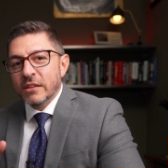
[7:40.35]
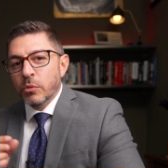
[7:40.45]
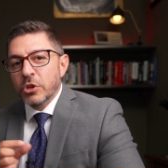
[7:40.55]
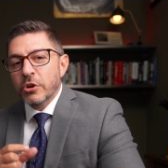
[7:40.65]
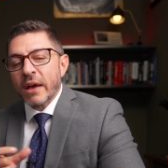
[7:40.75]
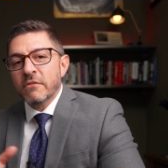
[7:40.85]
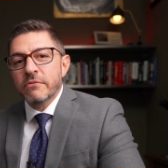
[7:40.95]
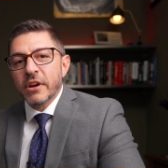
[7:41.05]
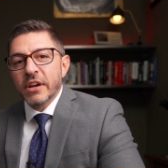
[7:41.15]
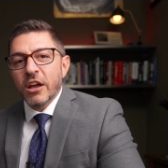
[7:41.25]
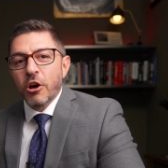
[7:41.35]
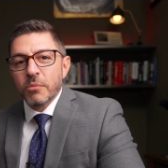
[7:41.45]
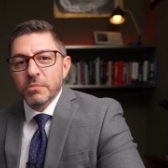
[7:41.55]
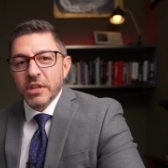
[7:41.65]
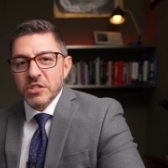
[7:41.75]
when you have a very
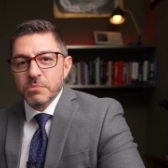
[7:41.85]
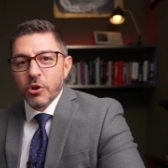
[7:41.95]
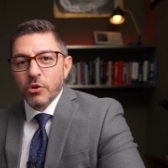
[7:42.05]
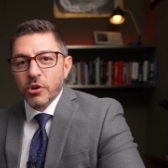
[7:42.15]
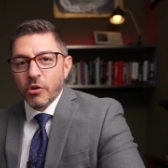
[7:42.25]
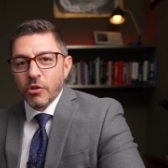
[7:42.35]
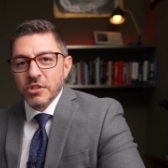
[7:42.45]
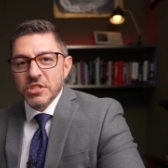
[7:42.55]
complex protocol,